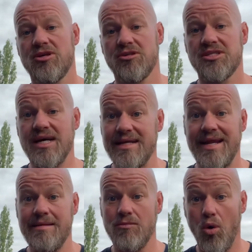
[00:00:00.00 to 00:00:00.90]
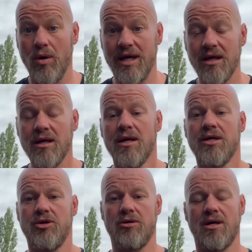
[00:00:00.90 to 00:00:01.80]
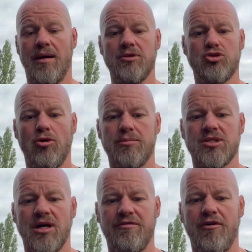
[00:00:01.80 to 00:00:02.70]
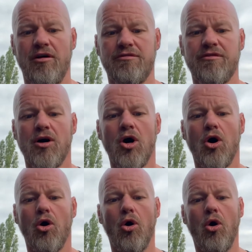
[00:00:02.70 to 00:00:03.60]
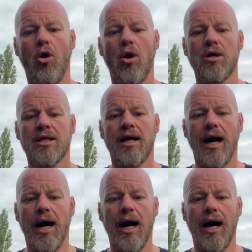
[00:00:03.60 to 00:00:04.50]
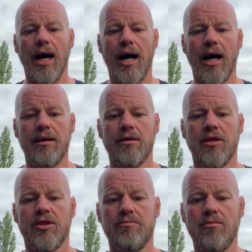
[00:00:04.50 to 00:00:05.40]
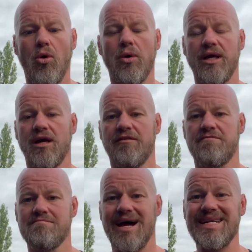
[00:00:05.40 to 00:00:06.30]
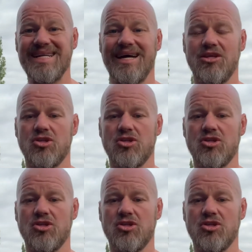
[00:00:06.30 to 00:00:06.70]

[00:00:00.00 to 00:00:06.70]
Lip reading: So the Sunday morning, you can come and drop stuff off, or the morning of Monday the